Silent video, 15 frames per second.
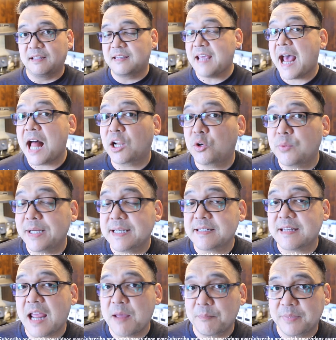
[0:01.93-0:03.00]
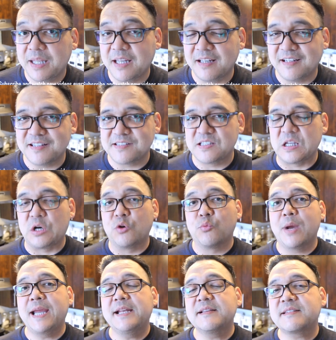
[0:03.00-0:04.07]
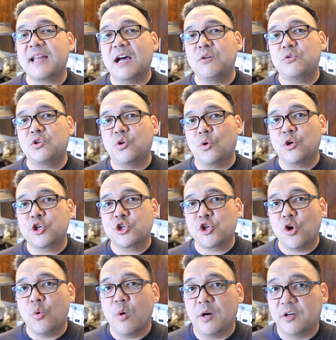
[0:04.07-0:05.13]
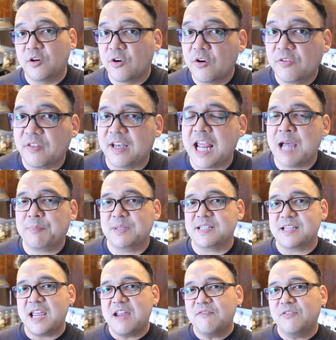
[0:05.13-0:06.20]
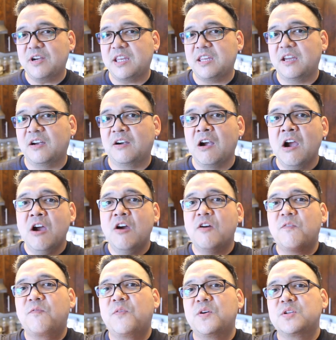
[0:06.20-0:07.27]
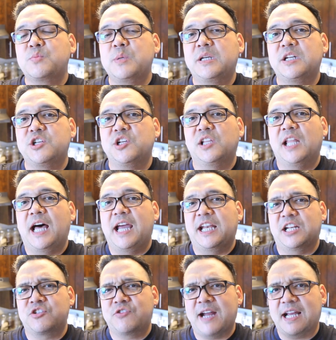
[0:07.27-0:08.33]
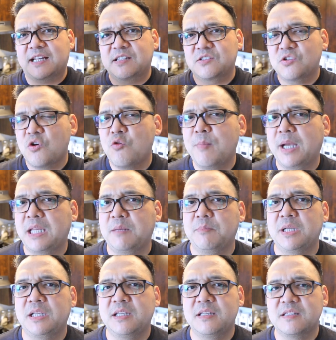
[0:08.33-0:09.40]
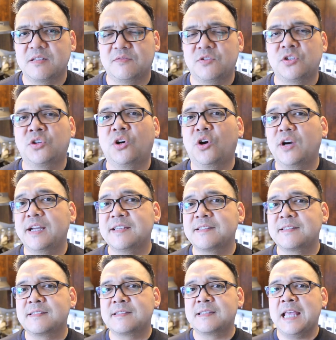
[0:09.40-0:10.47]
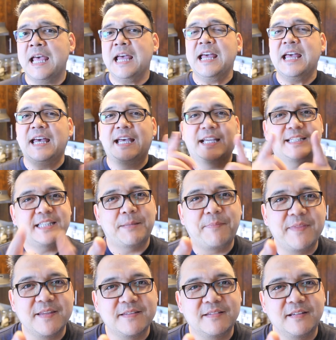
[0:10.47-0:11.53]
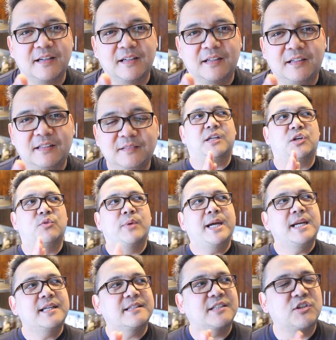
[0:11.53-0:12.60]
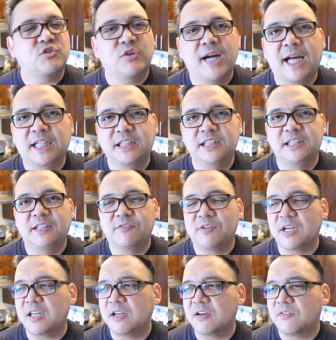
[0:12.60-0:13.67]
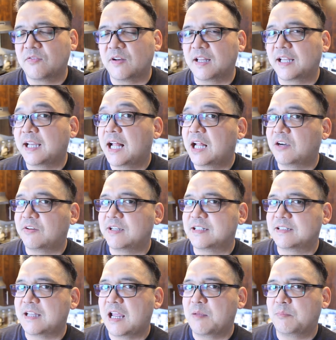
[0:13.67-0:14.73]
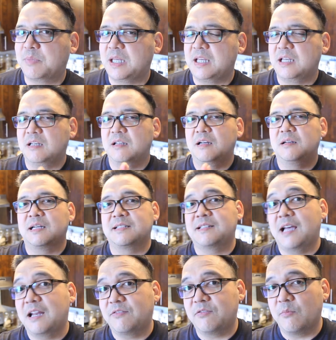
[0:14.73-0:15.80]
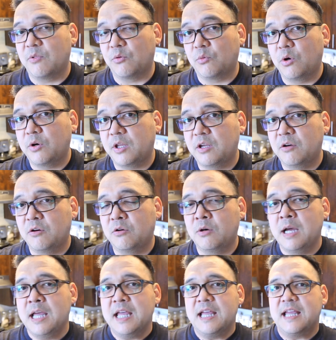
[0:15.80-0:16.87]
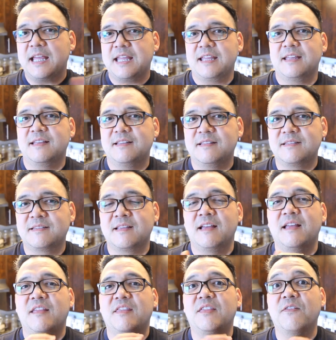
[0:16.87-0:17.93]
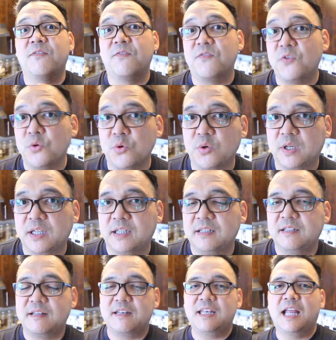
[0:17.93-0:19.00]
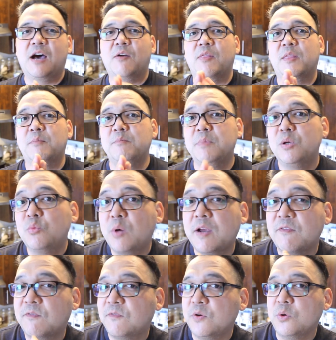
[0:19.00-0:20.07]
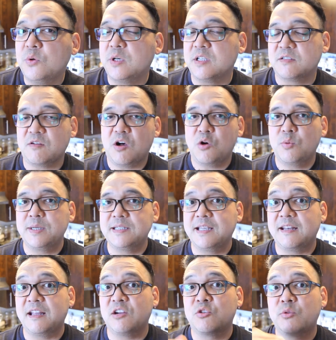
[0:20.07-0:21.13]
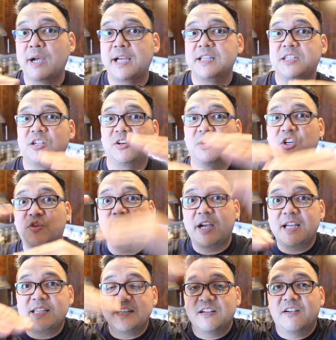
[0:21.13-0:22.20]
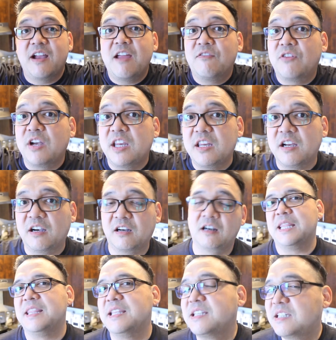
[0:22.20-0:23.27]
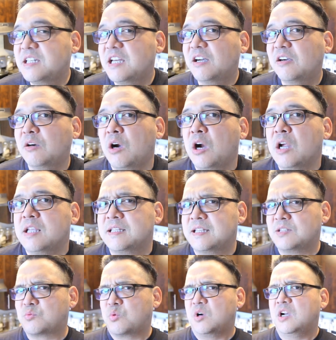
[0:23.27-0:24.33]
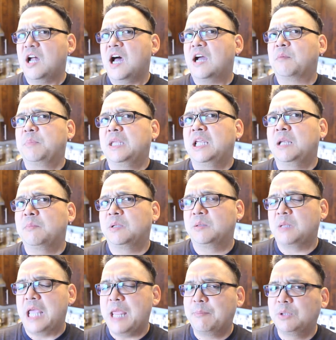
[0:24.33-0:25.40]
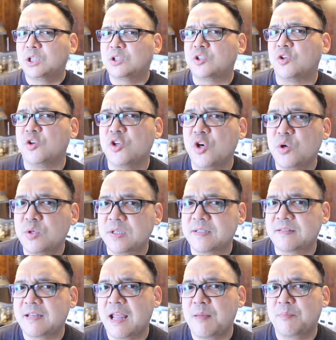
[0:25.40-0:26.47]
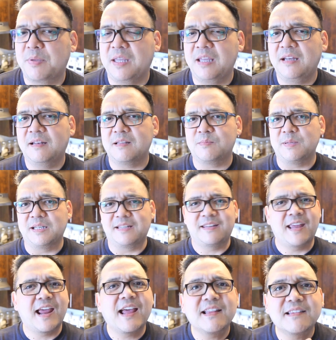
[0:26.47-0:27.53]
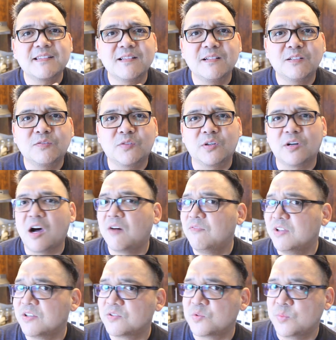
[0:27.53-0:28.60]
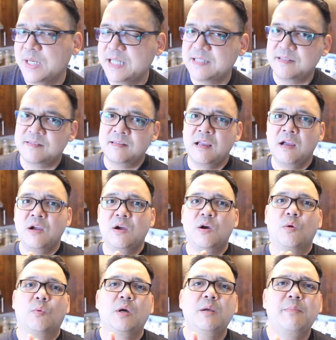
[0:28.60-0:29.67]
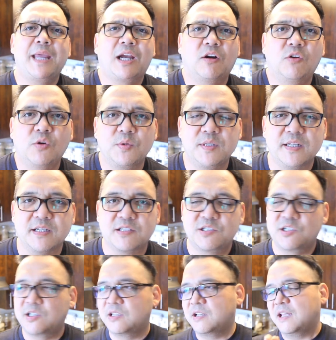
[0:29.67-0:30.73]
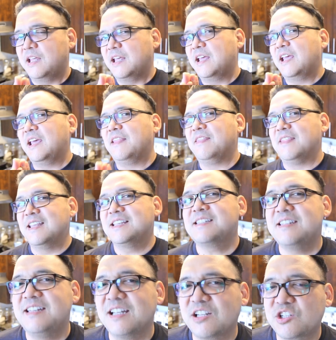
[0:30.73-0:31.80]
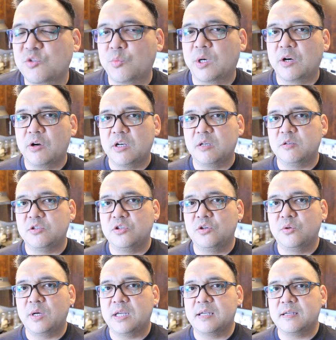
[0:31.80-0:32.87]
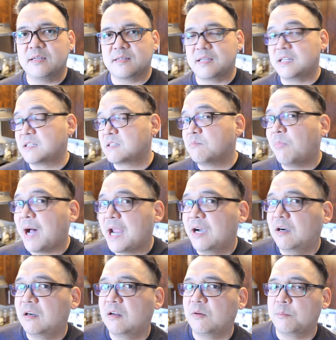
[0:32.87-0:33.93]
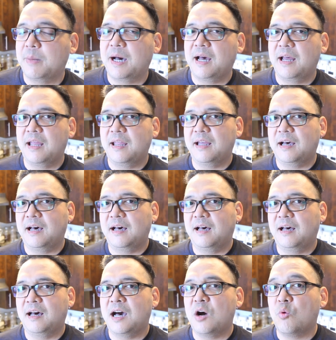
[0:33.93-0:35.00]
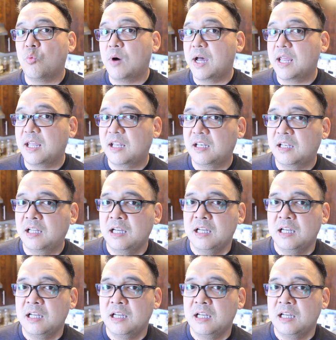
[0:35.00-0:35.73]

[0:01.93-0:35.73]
Calgary Stampede. It's the greatest outdoor show on earth and happens every year, first week of July, and attracts so many millions of tourists, except this year. The greatest attraction every year for the Calgary Stampede, aside from the rodeo, is the food. Now, the Midway food is always getting crazier and crazier every year. This year, since we're not being able, able to go to Stampede, it's been canceled for obvious reasons, we're gonna make our own dish. And this dish we're going to do is inspired by a Hawaiian